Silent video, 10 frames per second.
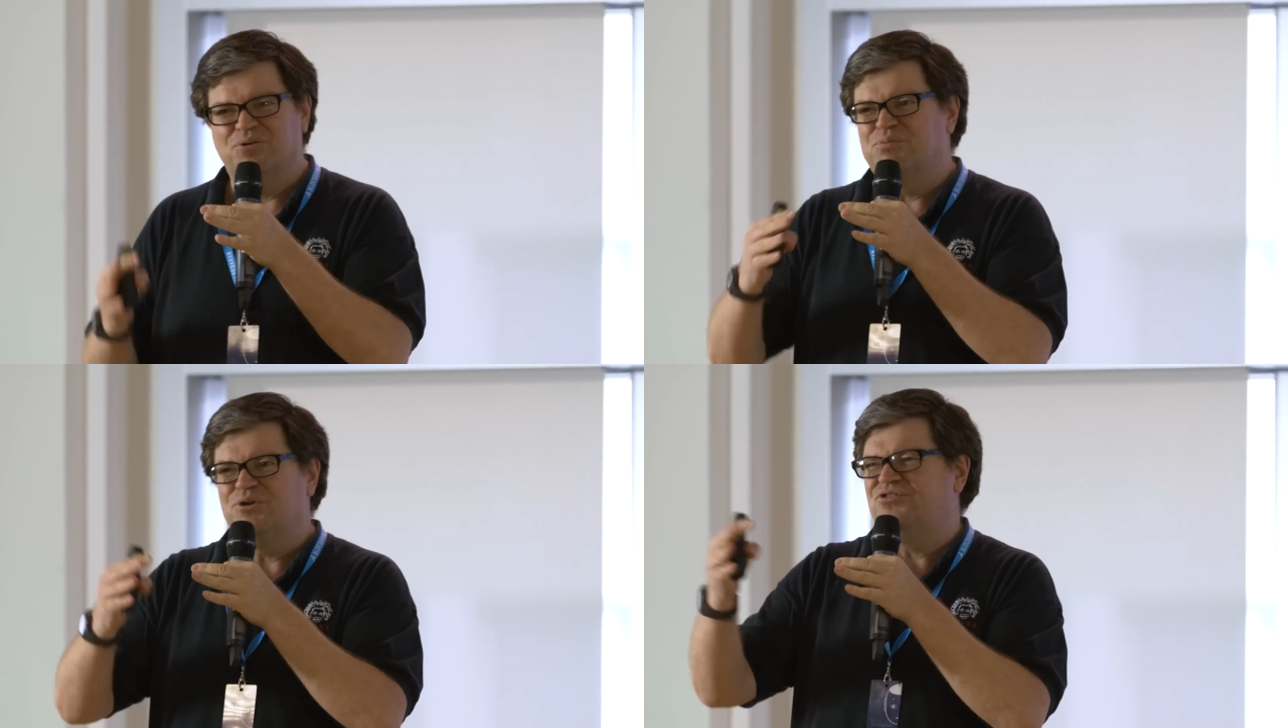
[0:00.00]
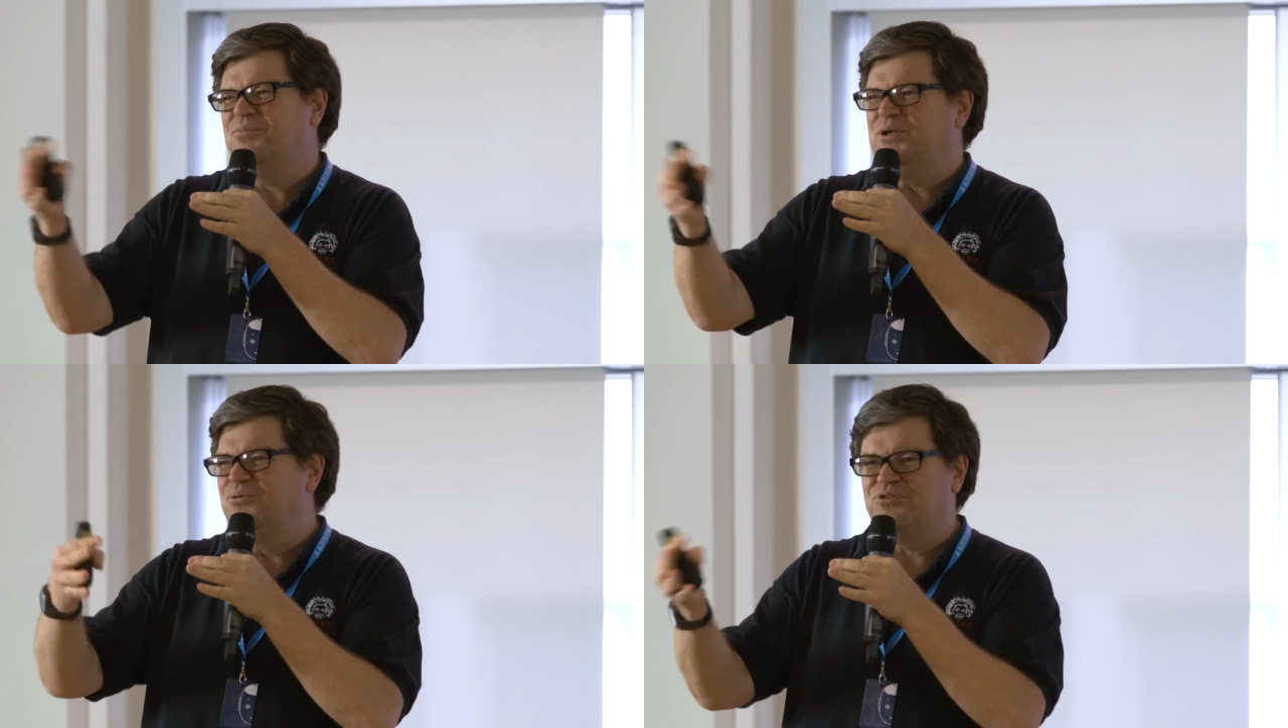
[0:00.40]
put a
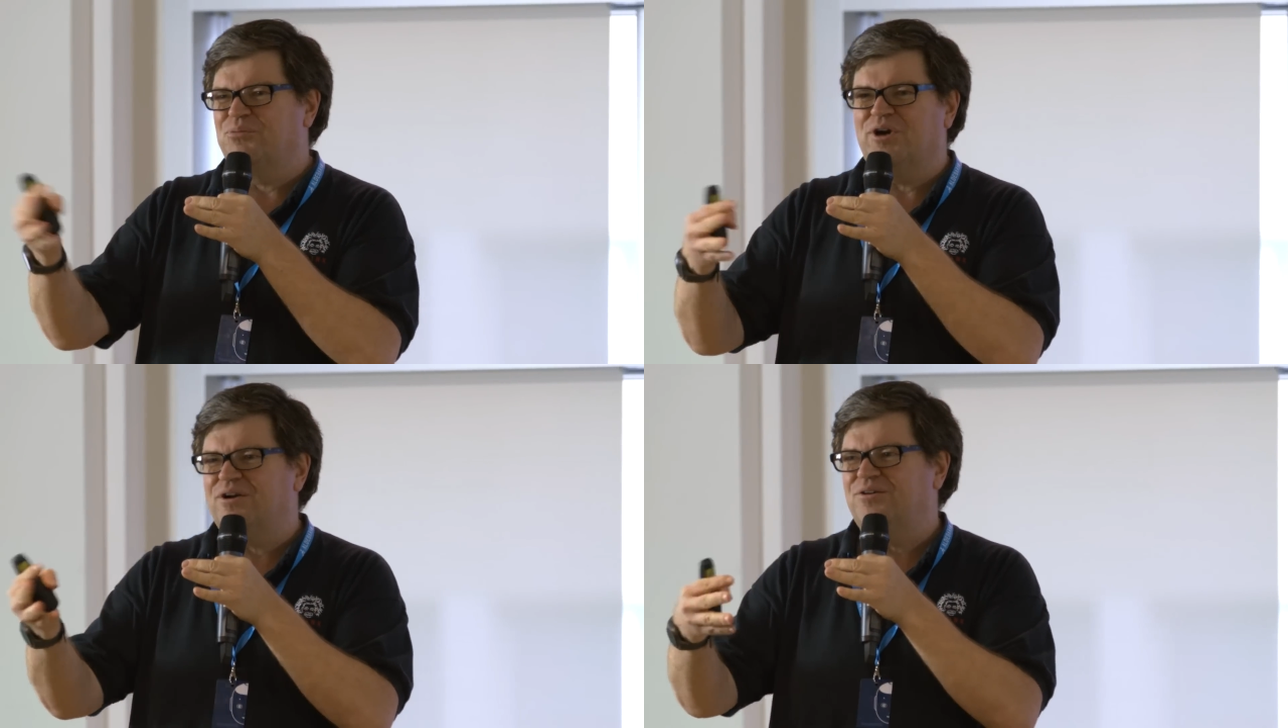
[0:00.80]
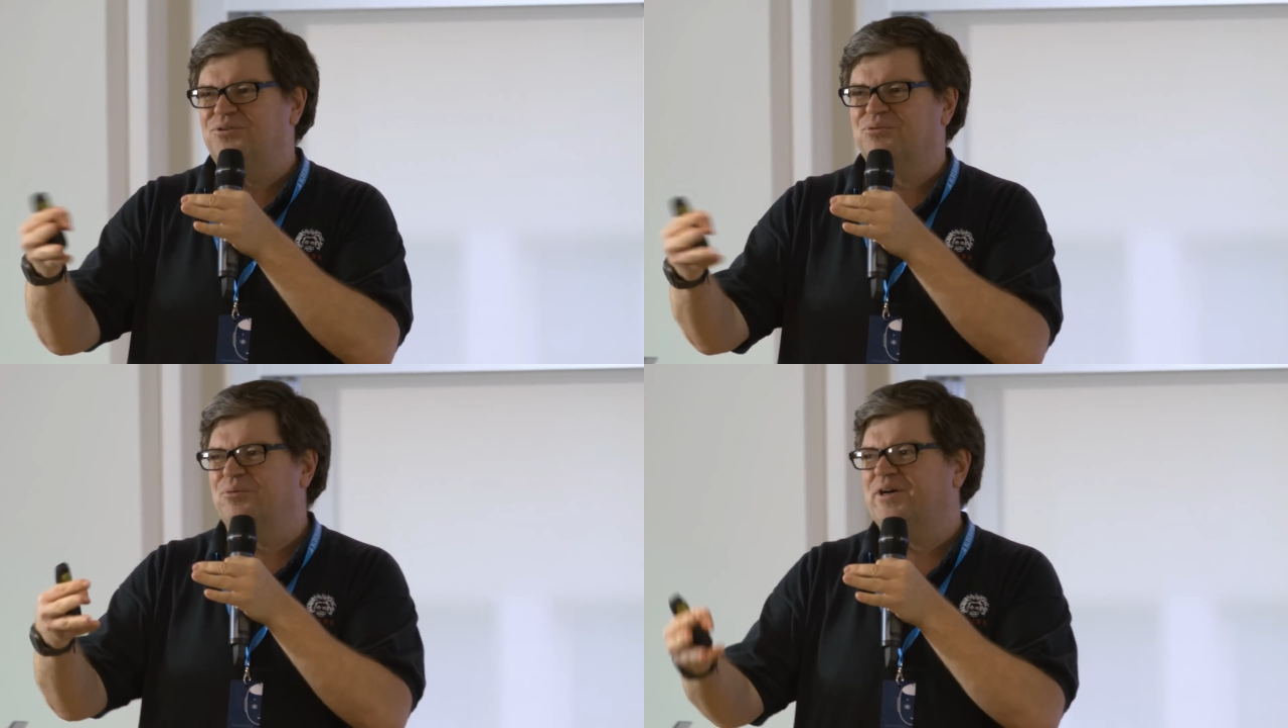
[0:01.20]
GPU somewhere in
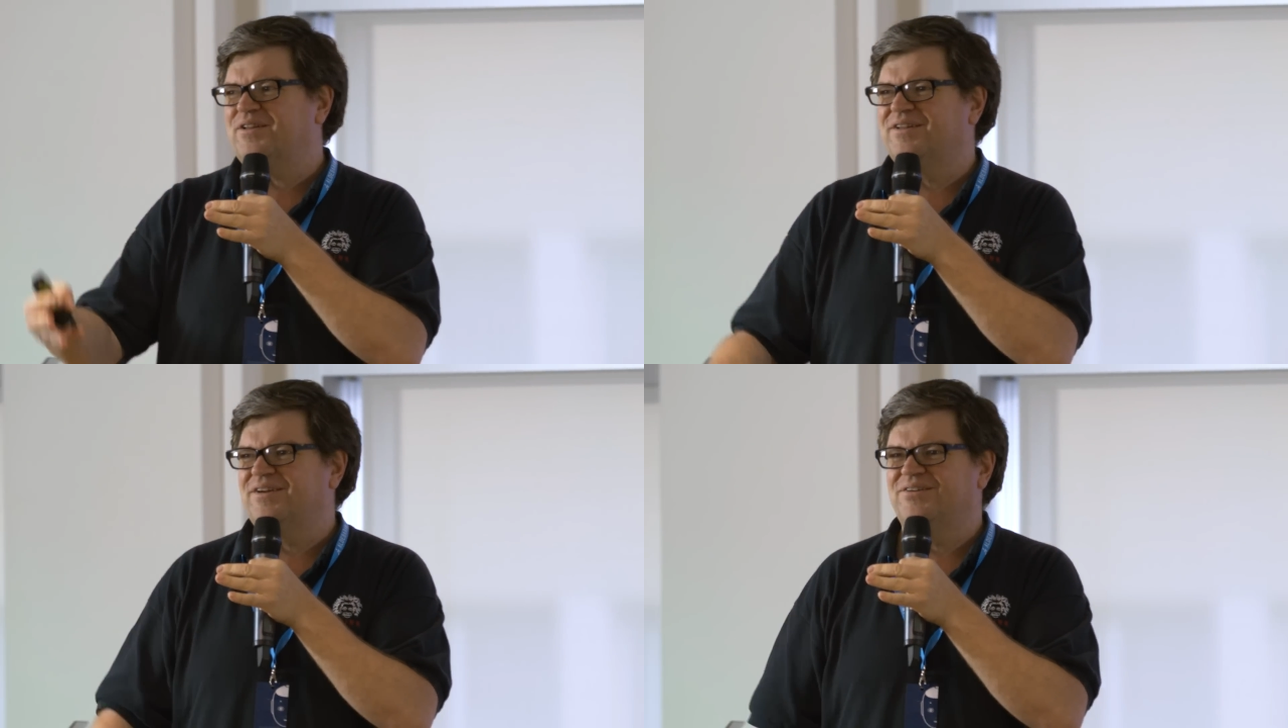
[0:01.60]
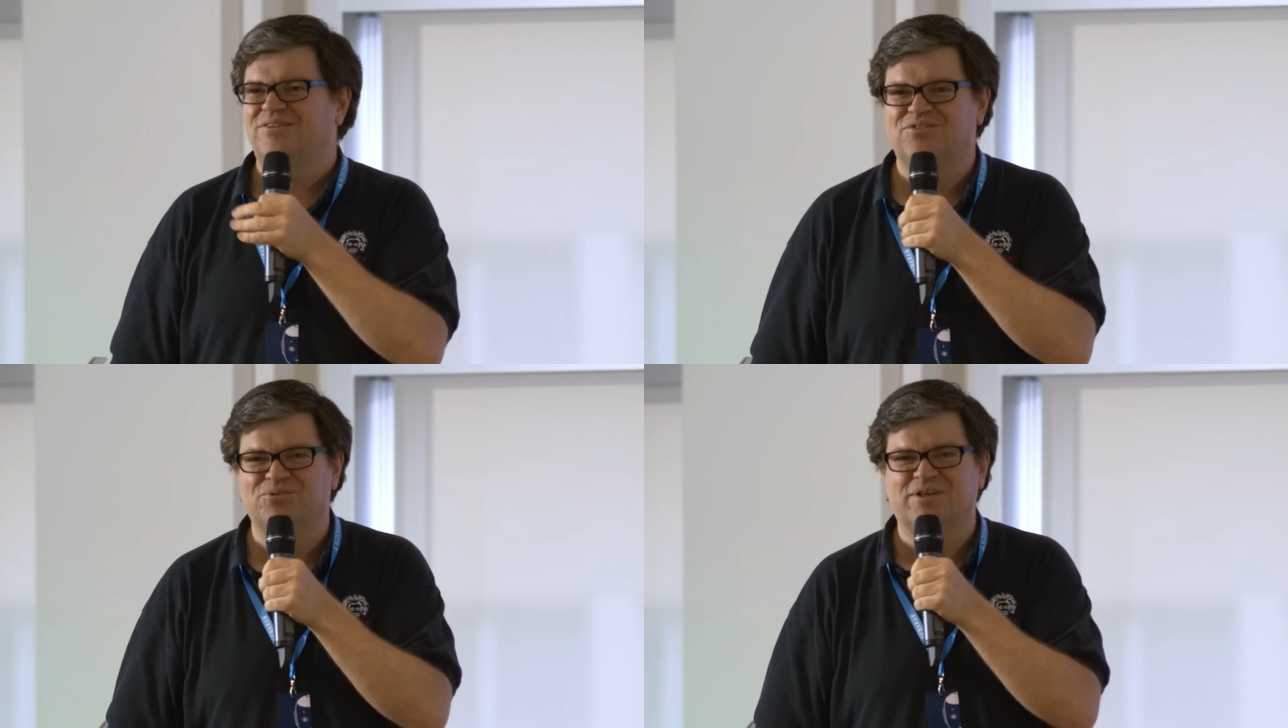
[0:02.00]
your robot,
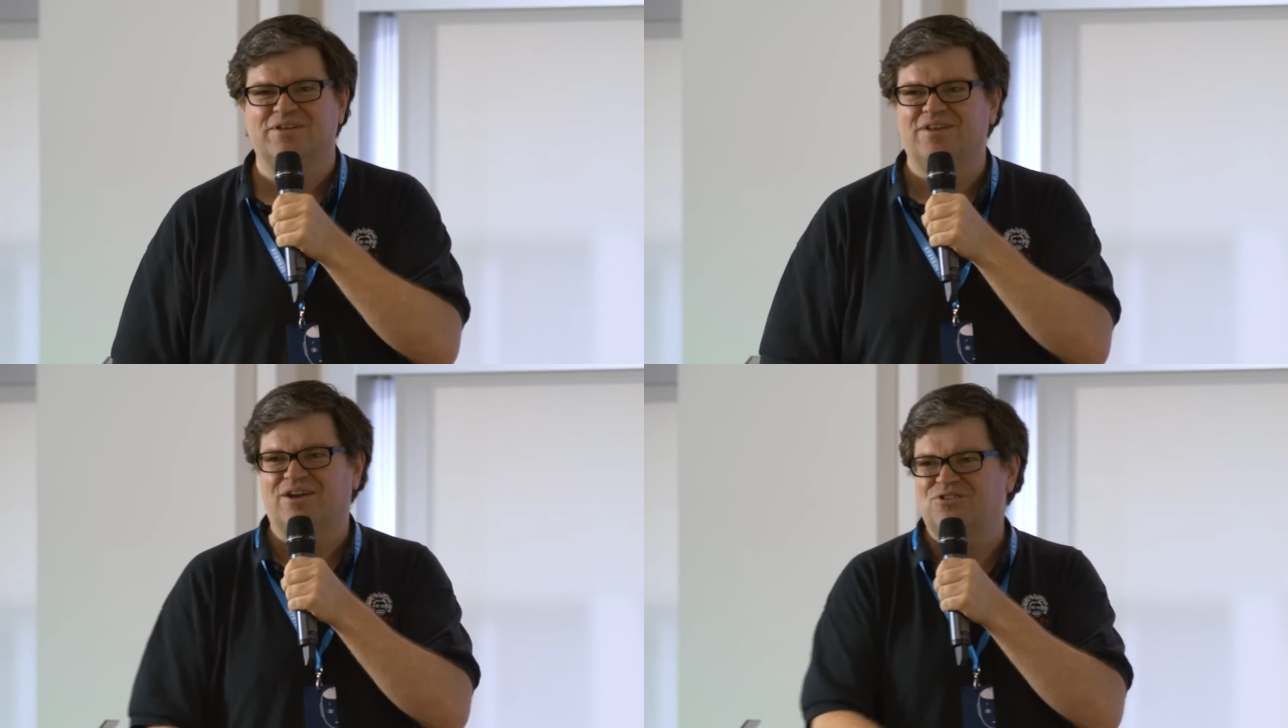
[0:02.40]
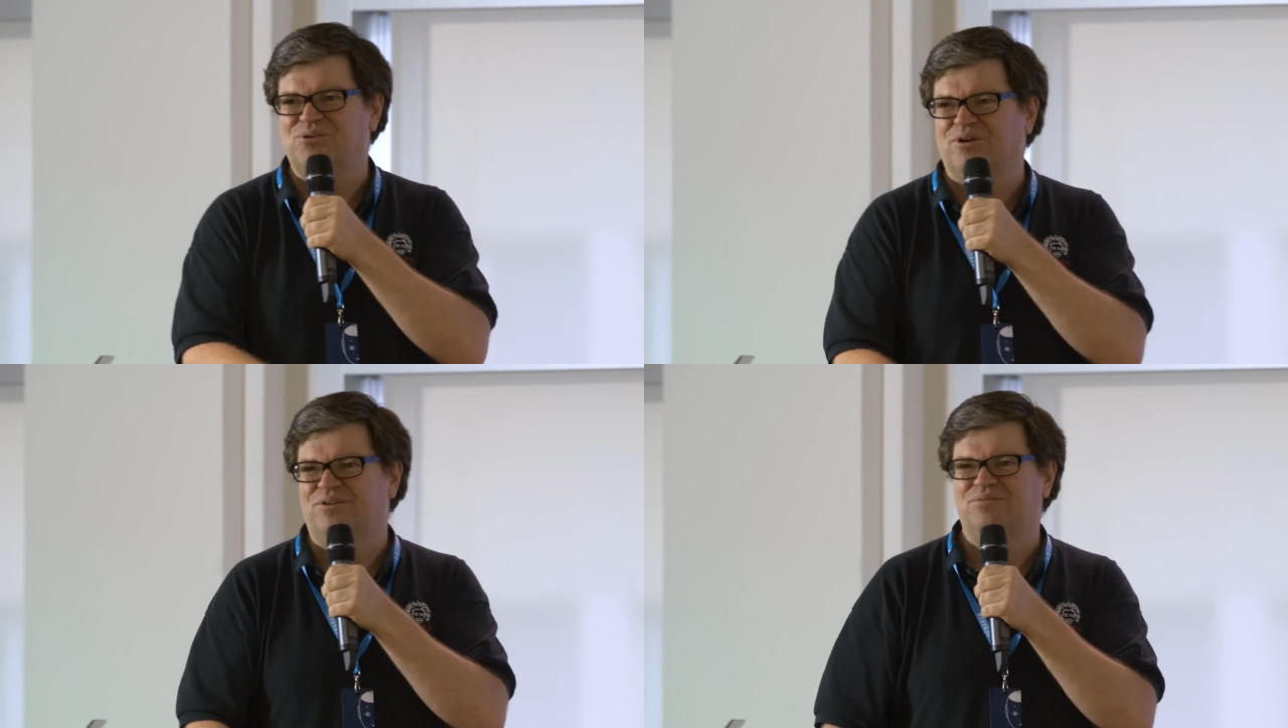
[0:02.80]
so we can
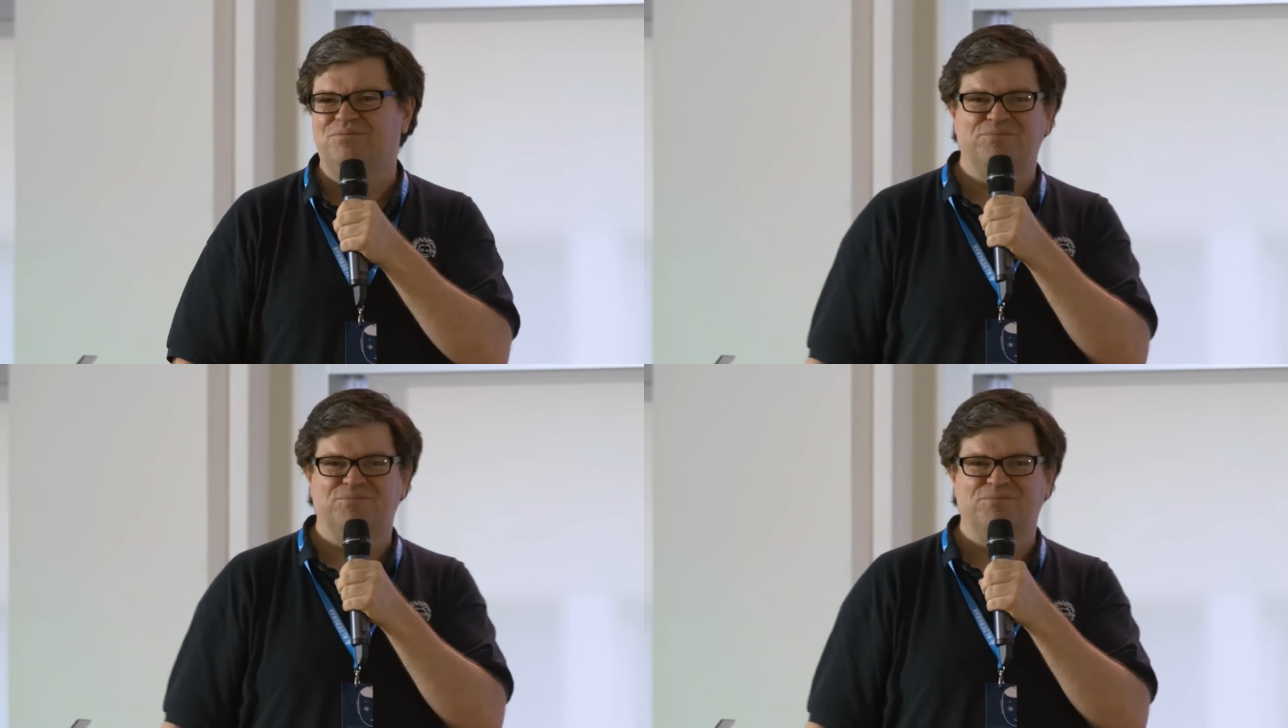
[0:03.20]
actually run